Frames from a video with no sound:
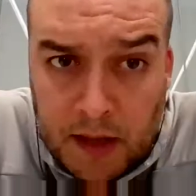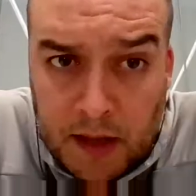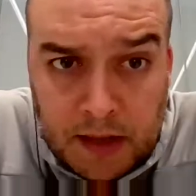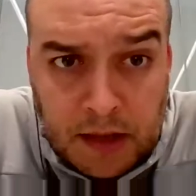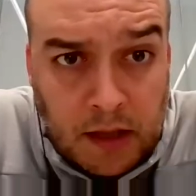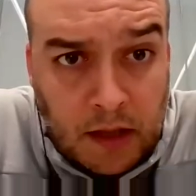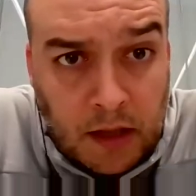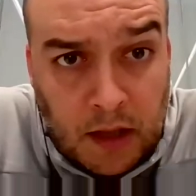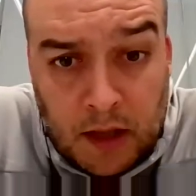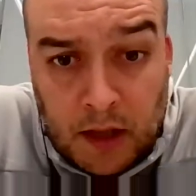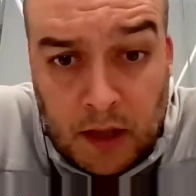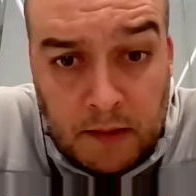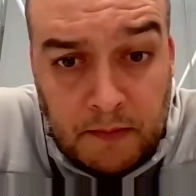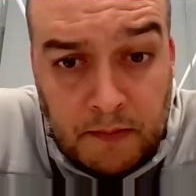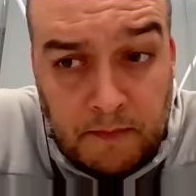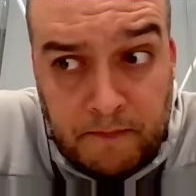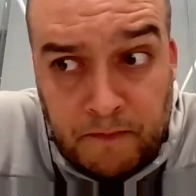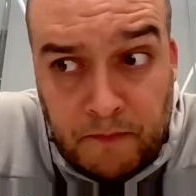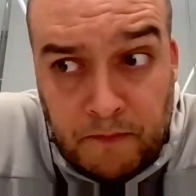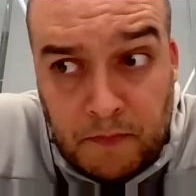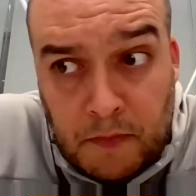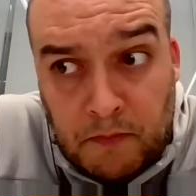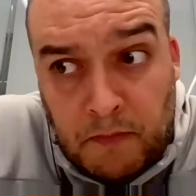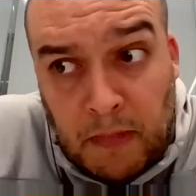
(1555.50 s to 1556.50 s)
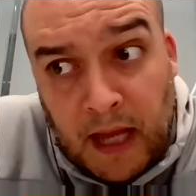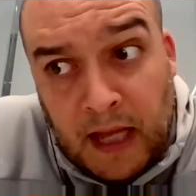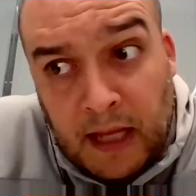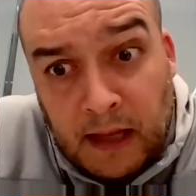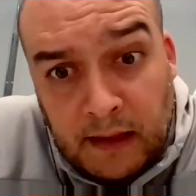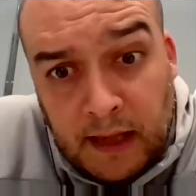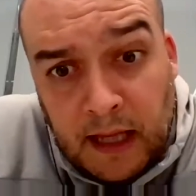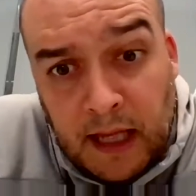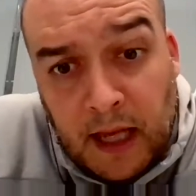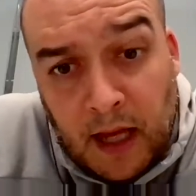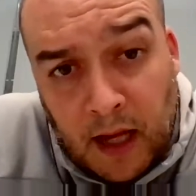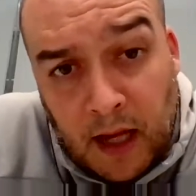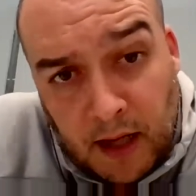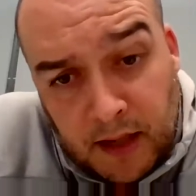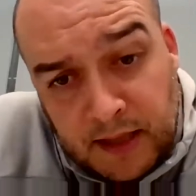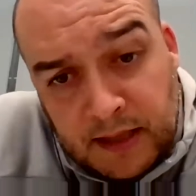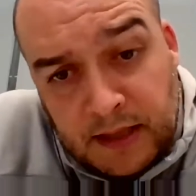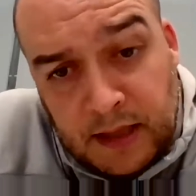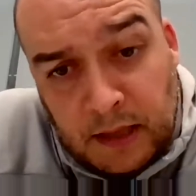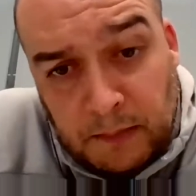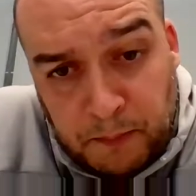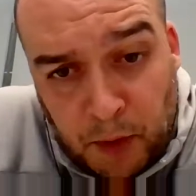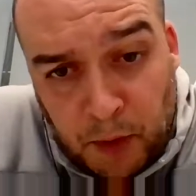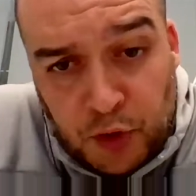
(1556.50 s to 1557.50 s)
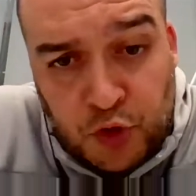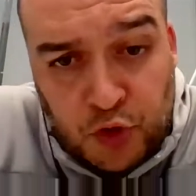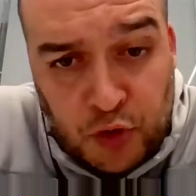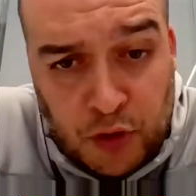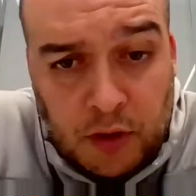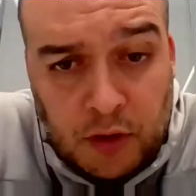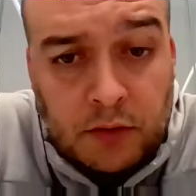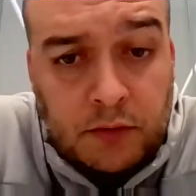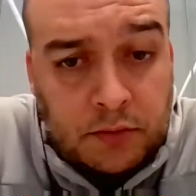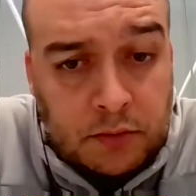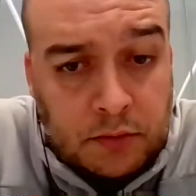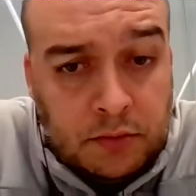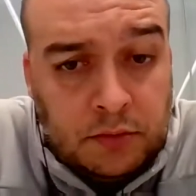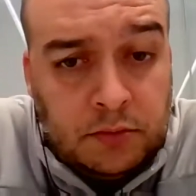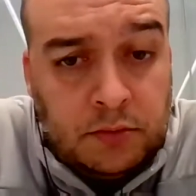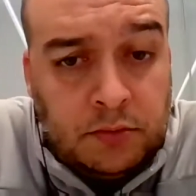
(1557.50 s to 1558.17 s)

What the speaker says: it's mainly it's in Portugal.